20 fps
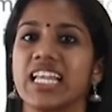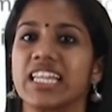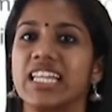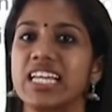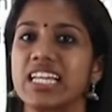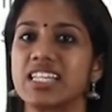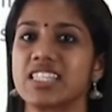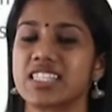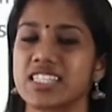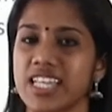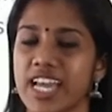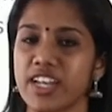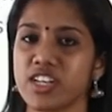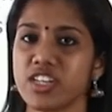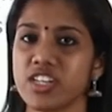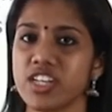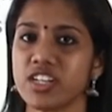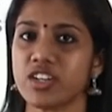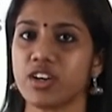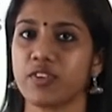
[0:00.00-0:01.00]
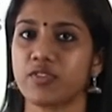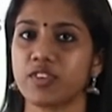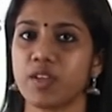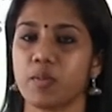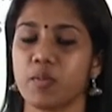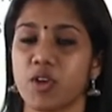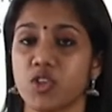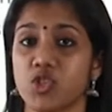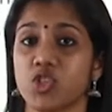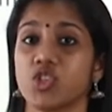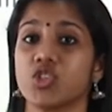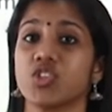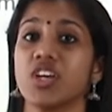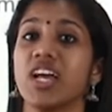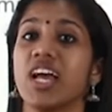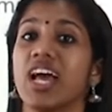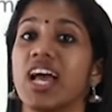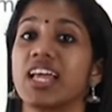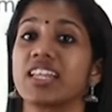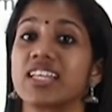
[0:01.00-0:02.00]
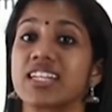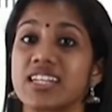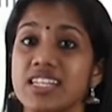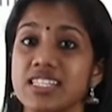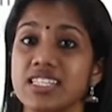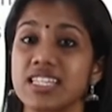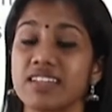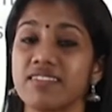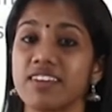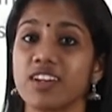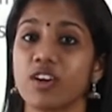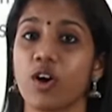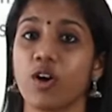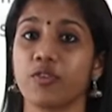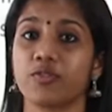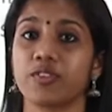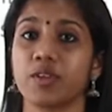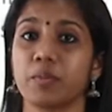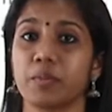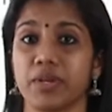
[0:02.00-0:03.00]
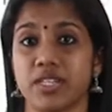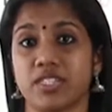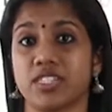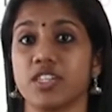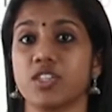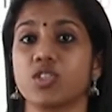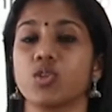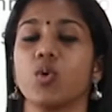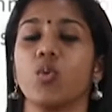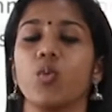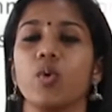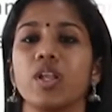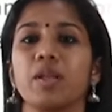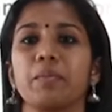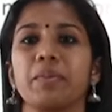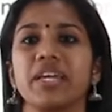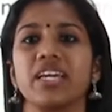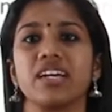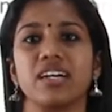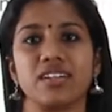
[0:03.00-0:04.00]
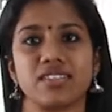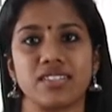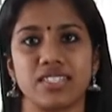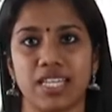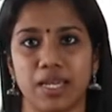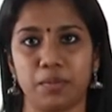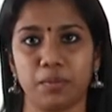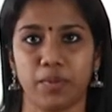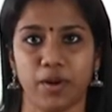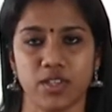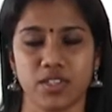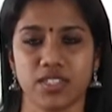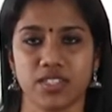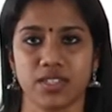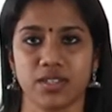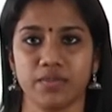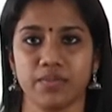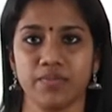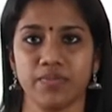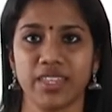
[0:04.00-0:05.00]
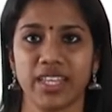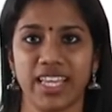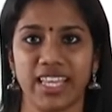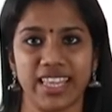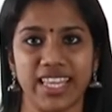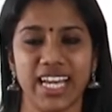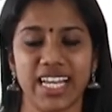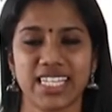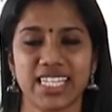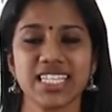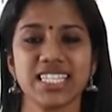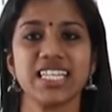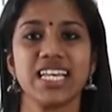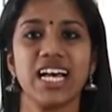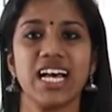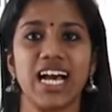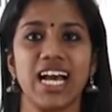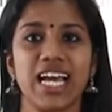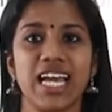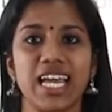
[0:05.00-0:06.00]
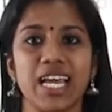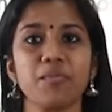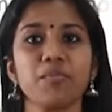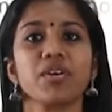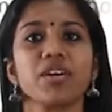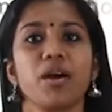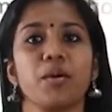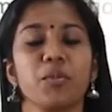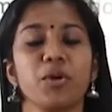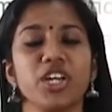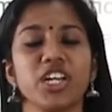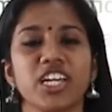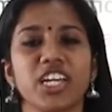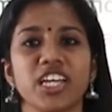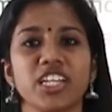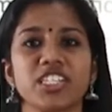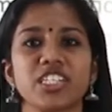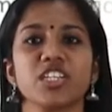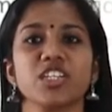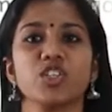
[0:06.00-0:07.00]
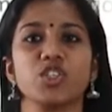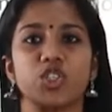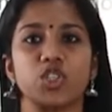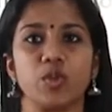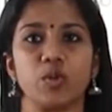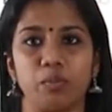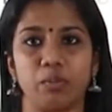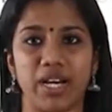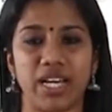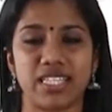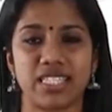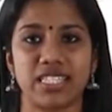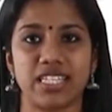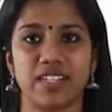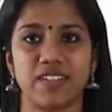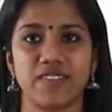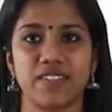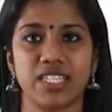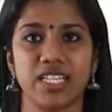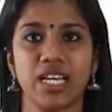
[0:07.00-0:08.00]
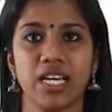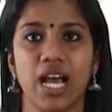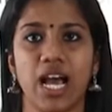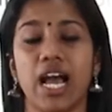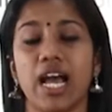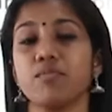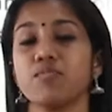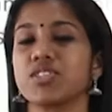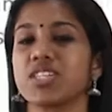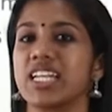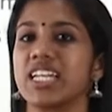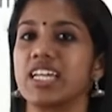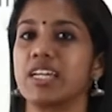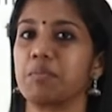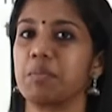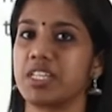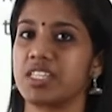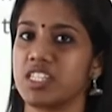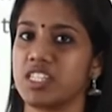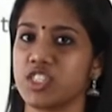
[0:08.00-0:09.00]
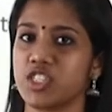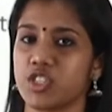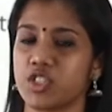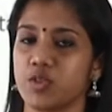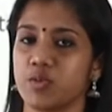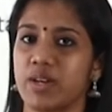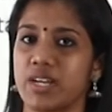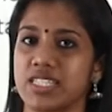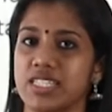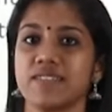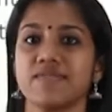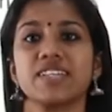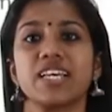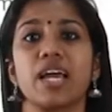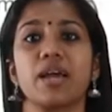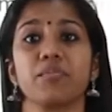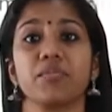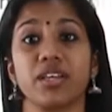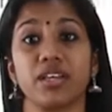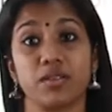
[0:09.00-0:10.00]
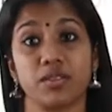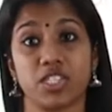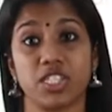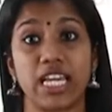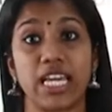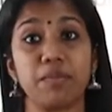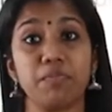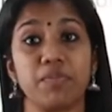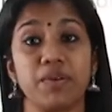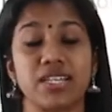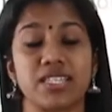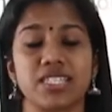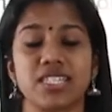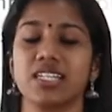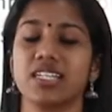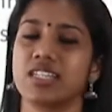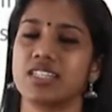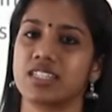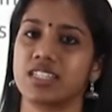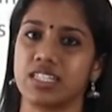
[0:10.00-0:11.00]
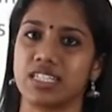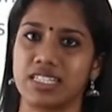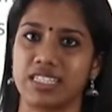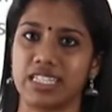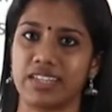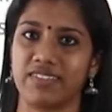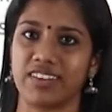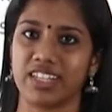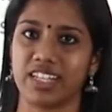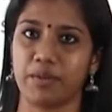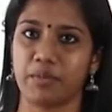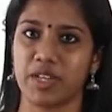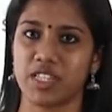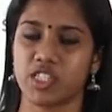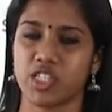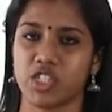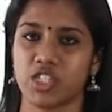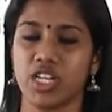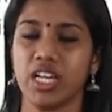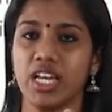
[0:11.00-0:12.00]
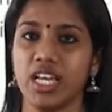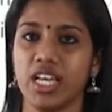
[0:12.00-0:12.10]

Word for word: the sender of the message and the receiver of the message will be a same person. That is, I am communicating to myself. I am sending messages to myself and the same person is receiving the message.